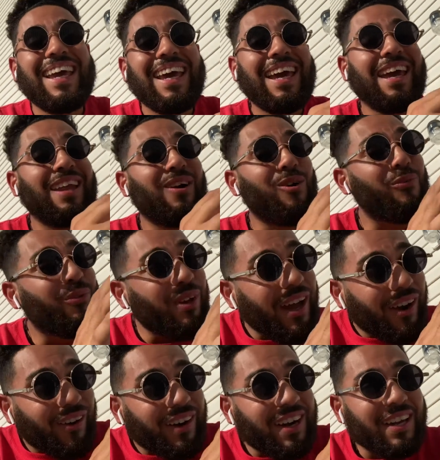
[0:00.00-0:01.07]
And hopefully
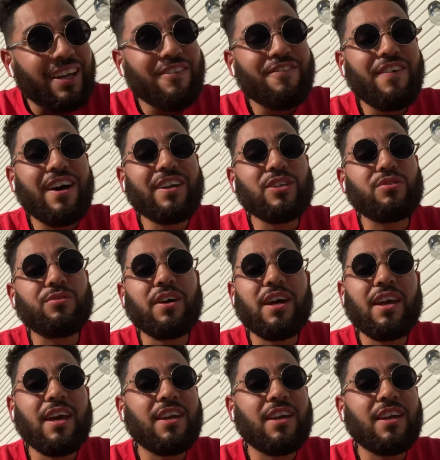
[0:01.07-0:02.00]
Arrieta can find his way,